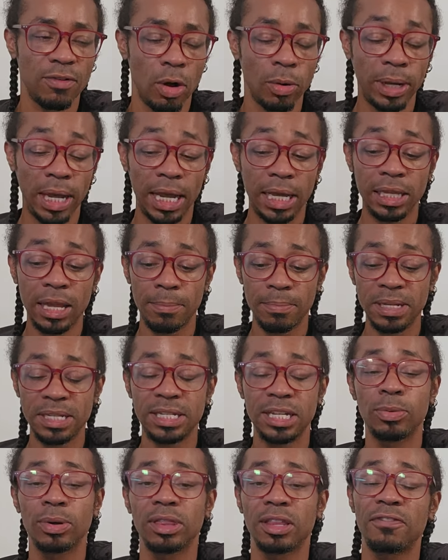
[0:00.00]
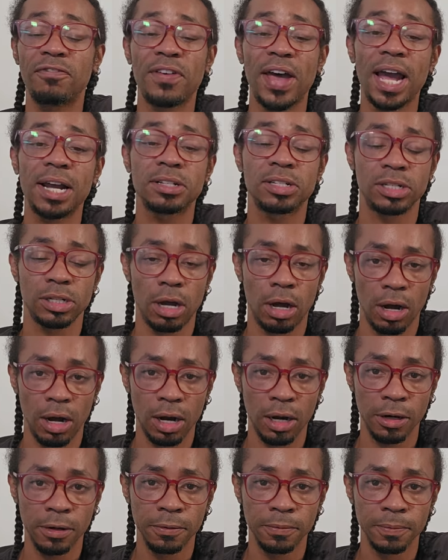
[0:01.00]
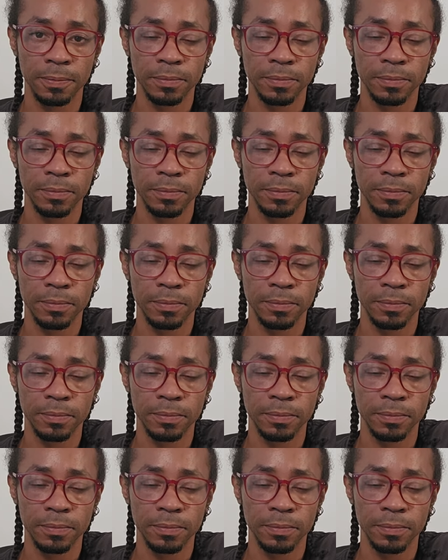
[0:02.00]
okay, let me see what the facts are.